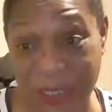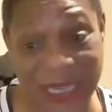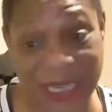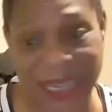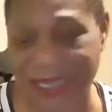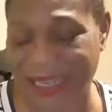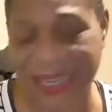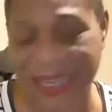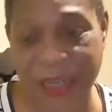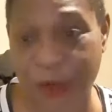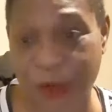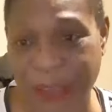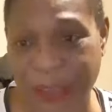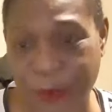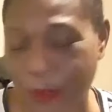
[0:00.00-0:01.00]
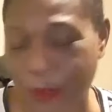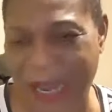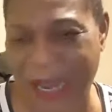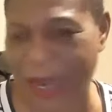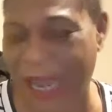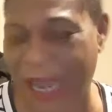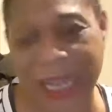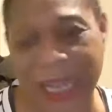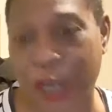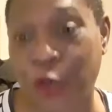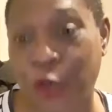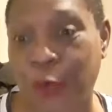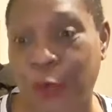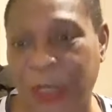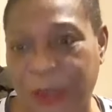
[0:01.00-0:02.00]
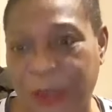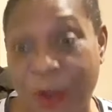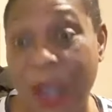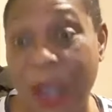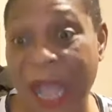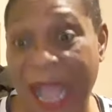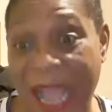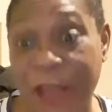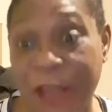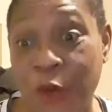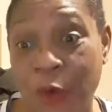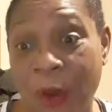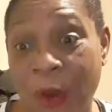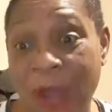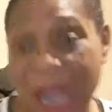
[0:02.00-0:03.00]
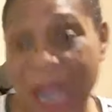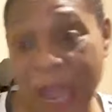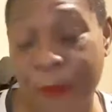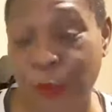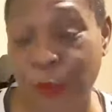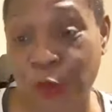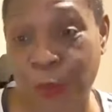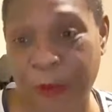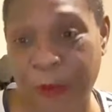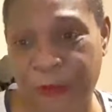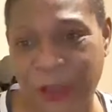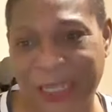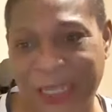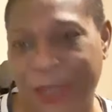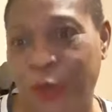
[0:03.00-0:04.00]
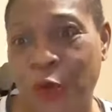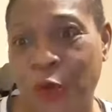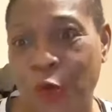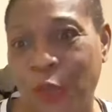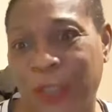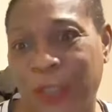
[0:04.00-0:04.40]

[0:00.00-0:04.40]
The guy say I cannot do it because I know how much you pay for it. And you know go